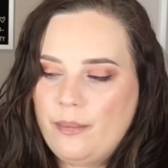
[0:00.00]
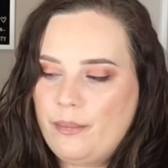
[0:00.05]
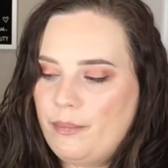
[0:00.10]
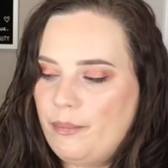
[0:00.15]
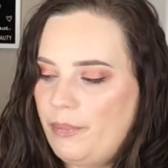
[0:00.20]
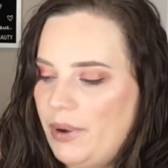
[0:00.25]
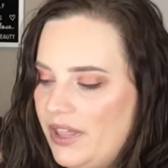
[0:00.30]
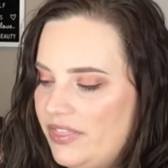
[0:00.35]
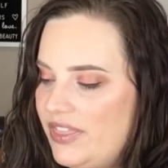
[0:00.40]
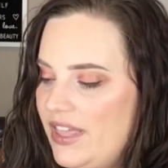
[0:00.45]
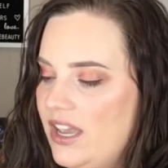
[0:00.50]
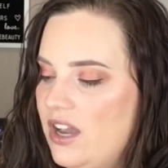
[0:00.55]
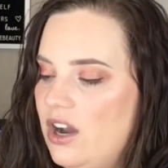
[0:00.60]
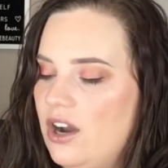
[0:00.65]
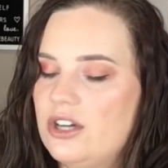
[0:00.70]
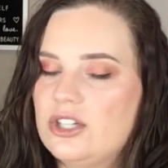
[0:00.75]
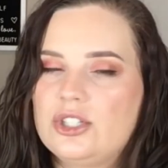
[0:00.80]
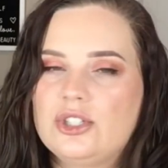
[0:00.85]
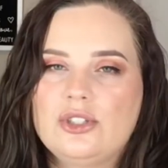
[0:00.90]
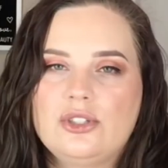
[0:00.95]
but they
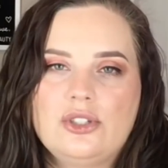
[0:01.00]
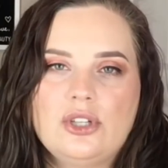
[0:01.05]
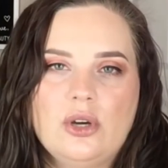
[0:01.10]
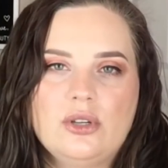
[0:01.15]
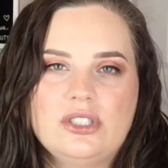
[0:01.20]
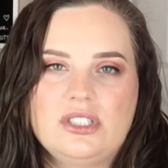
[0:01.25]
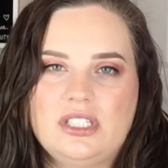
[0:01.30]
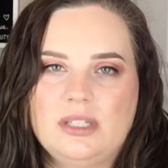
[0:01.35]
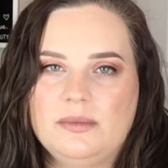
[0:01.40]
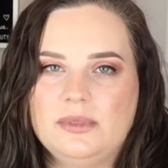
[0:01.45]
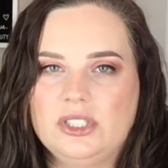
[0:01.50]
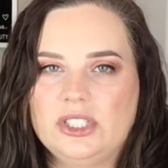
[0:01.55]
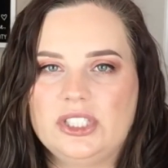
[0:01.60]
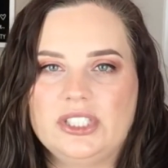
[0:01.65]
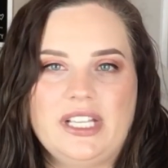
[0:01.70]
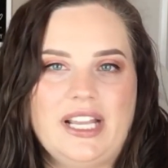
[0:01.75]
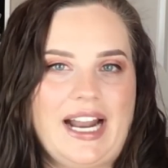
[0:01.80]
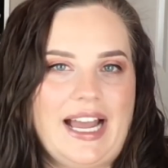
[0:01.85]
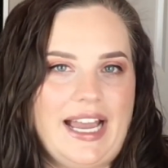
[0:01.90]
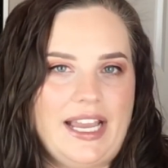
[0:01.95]
are so similar
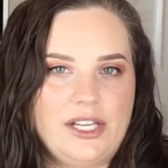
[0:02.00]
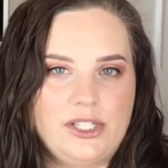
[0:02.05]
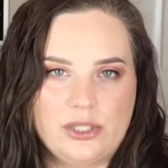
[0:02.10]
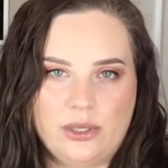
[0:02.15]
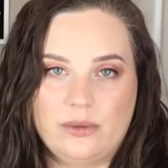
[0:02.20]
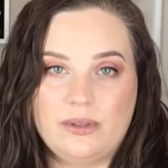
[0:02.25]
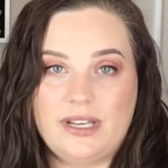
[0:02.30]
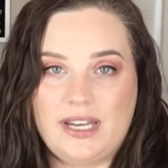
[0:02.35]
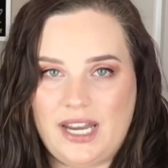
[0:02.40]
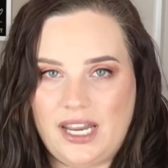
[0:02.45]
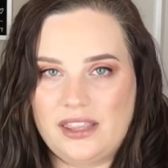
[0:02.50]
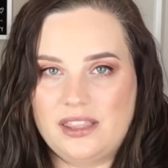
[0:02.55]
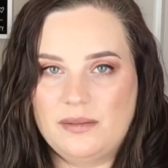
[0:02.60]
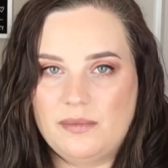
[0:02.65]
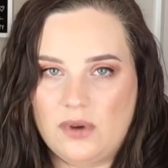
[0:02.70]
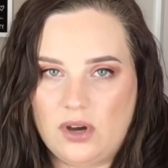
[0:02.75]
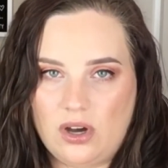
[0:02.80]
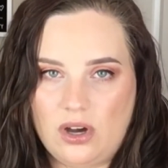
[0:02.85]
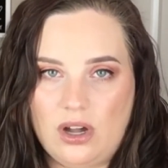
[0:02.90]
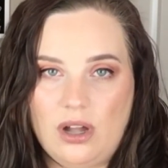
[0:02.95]
that I don't need
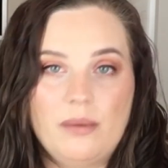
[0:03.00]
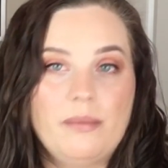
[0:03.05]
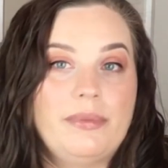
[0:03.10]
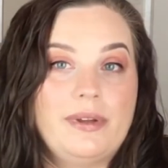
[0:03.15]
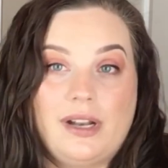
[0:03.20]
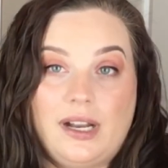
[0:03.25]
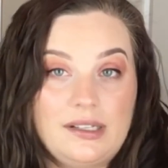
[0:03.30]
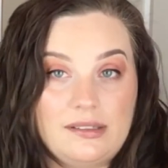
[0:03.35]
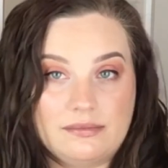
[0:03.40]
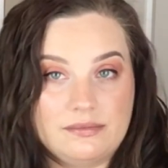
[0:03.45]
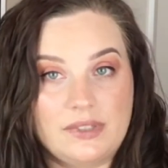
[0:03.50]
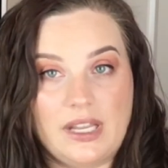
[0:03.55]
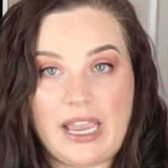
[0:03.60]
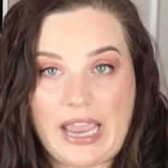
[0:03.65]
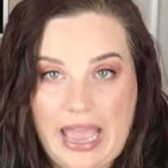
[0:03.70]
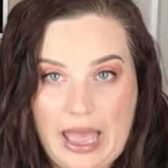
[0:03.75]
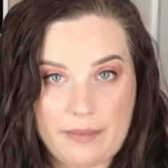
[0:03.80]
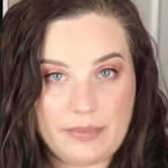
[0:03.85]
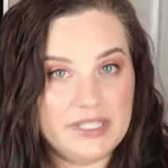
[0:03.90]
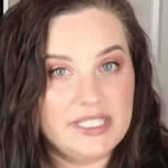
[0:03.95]
them all, but I
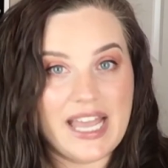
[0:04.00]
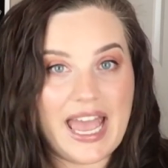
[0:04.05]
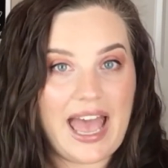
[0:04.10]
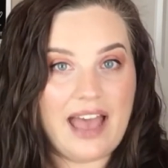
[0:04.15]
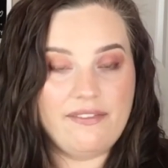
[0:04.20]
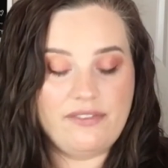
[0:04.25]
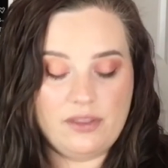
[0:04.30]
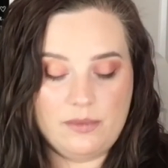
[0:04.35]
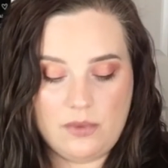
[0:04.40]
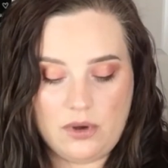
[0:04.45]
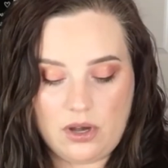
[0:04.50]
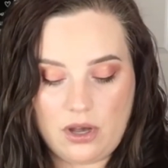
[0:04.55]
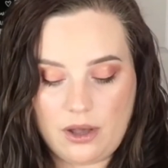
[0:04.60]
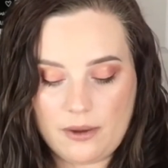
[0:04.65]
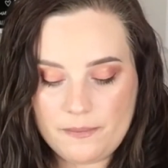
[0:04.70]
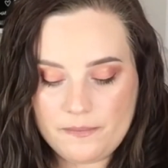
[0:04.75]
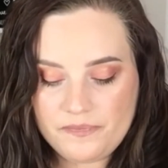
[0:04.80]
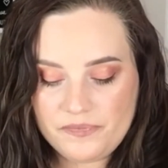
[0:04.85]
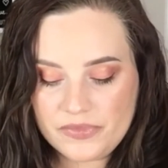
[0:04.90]
happen to have them all.